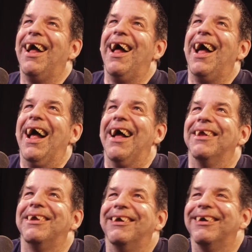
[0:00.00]

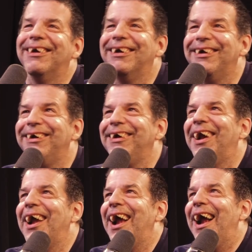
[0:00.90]
And,
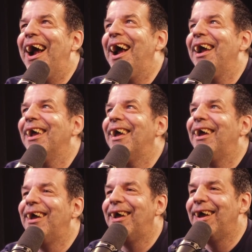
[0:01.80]
okay, go
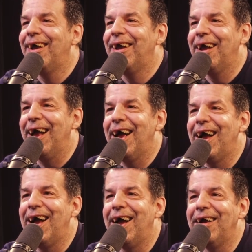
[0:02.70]
ahead.
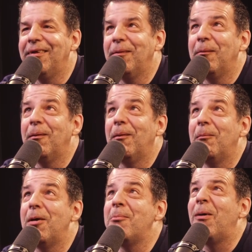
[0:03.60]
And my
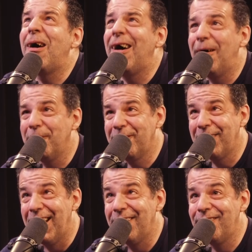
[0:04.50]
mom
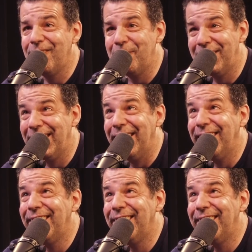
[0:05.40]
said to me,